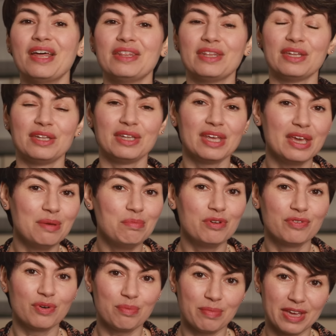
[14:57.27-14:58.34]
the day
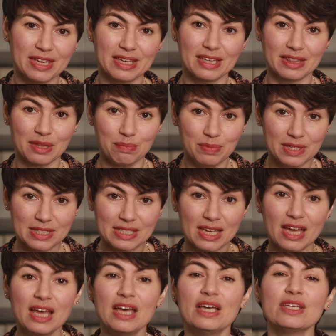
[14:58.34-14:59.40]
before making the
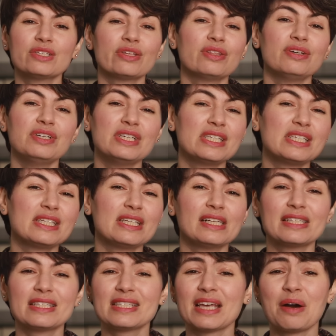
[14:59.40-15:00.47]
pizza, so there is
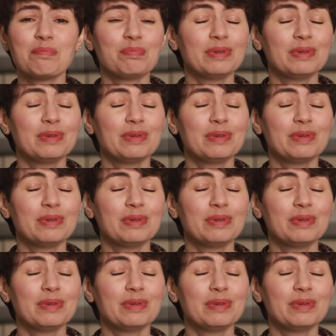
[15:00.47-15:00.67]
still some